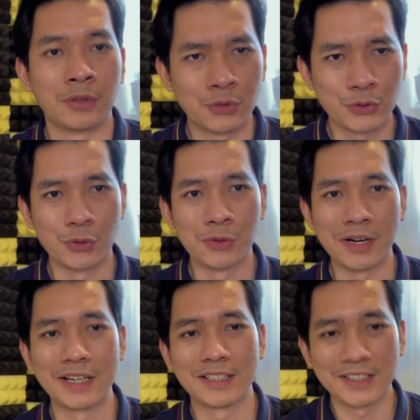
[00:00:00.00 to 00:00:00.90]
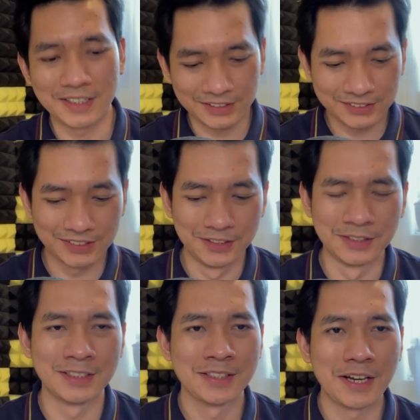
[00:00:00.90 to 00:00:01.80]
So hi guys,
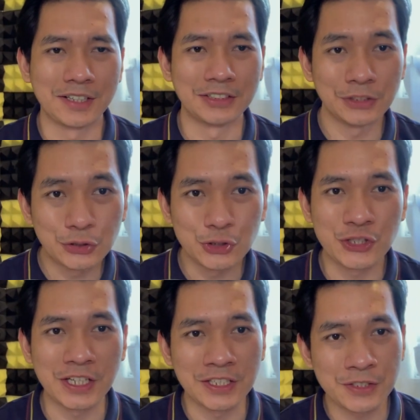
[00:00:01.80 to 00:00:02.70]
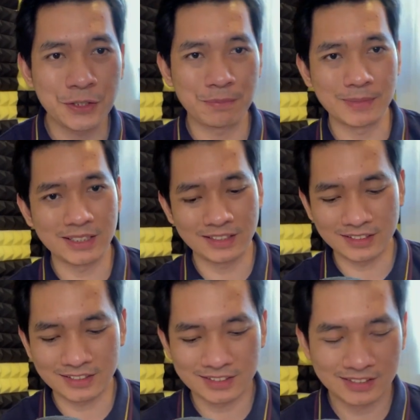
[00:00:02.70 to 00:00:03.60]
I needed to change
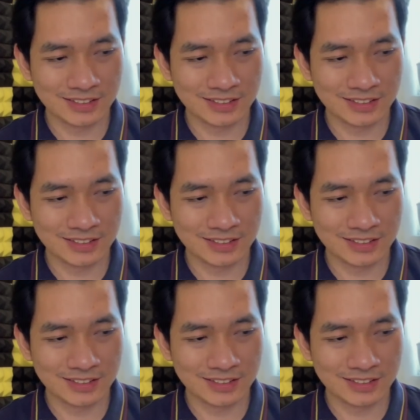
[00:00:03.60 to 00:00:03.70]
my